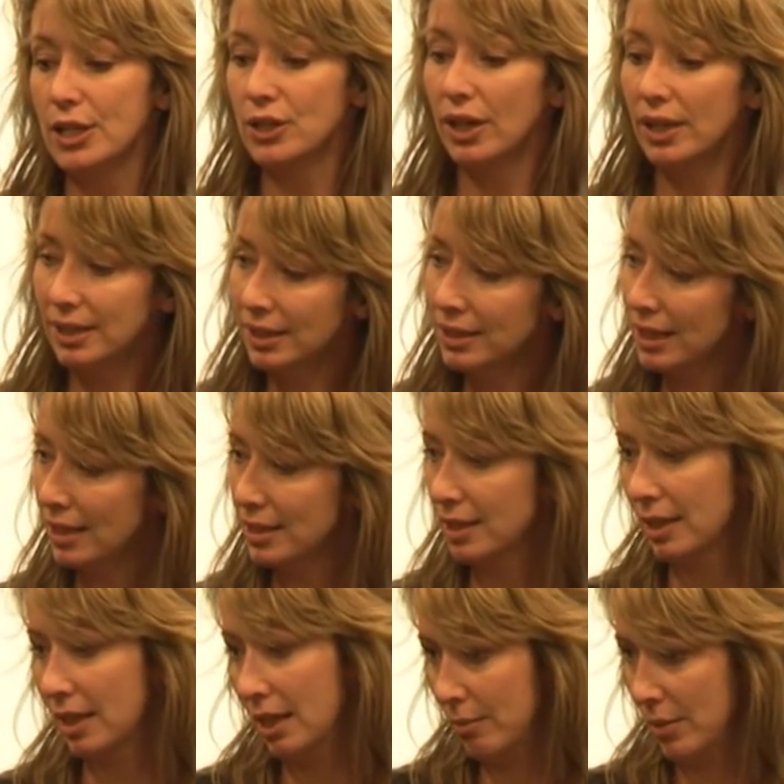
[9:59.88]
So I think that's
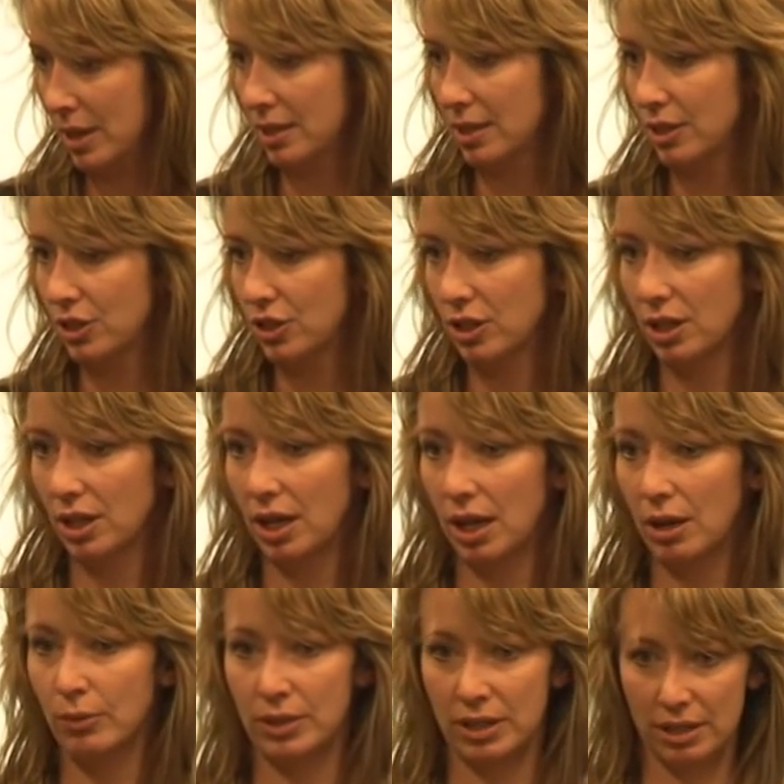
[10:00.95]
the key message
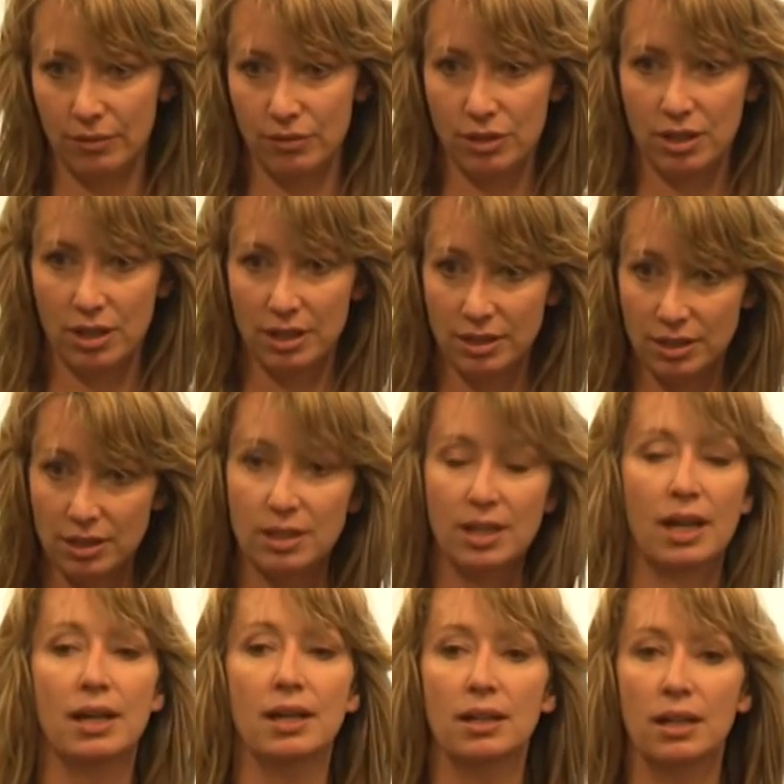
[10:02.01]
I want to give you guys
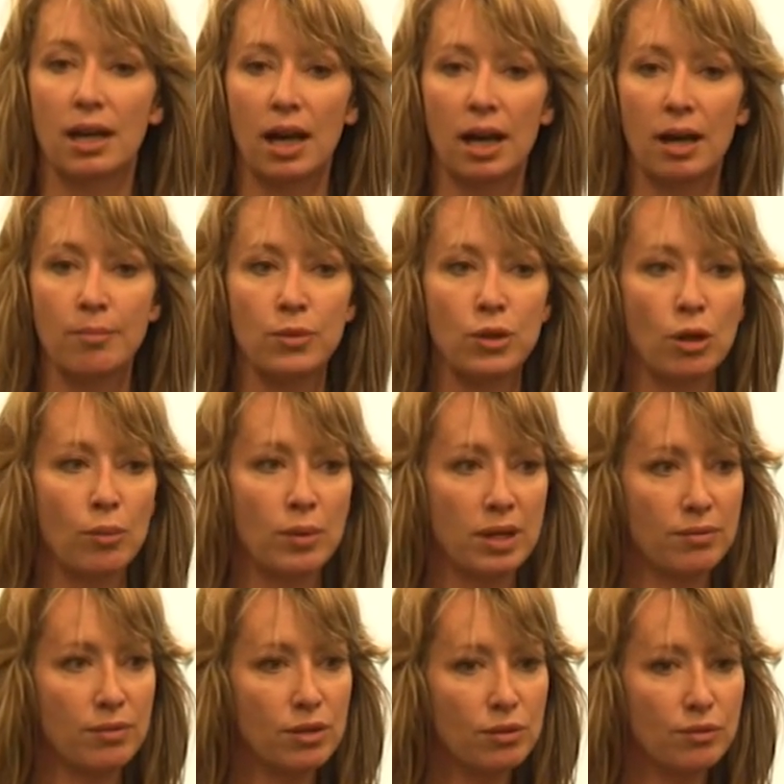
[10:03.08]
today. You know,
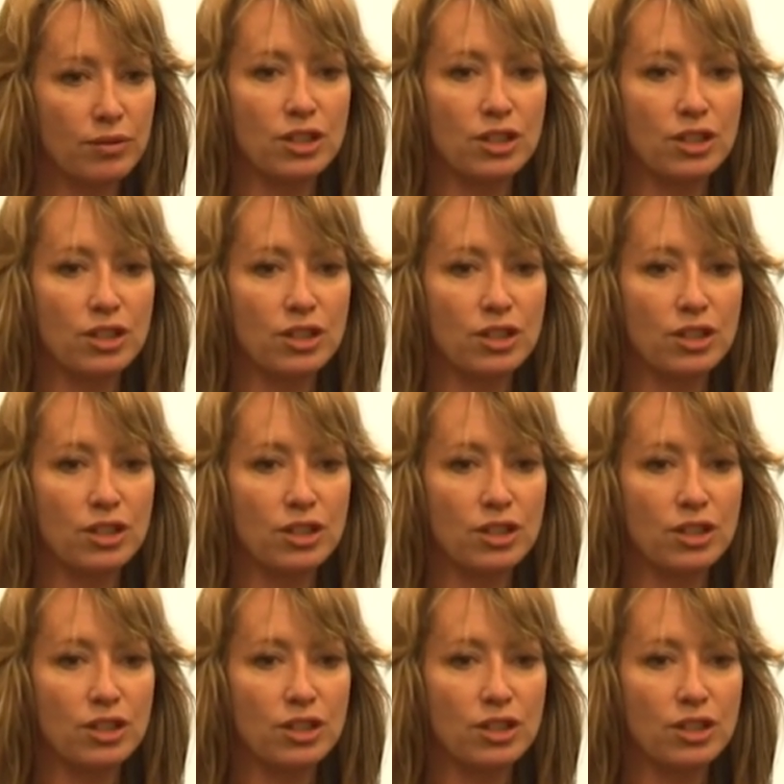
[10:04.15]
whatever your